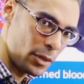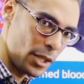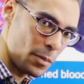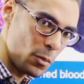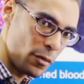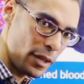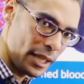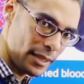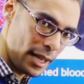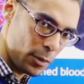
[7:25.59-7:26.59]
is
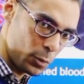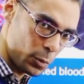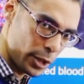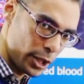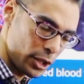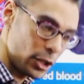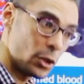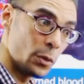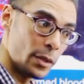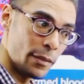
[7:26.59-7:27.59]
moving downward
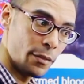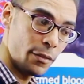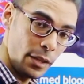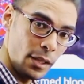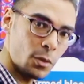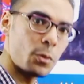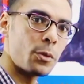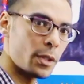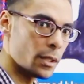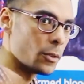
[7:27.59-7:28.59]
to the feet
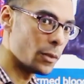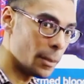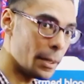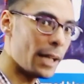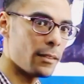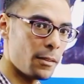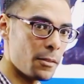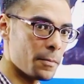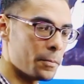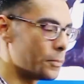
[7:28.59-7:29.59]
or to the paddles.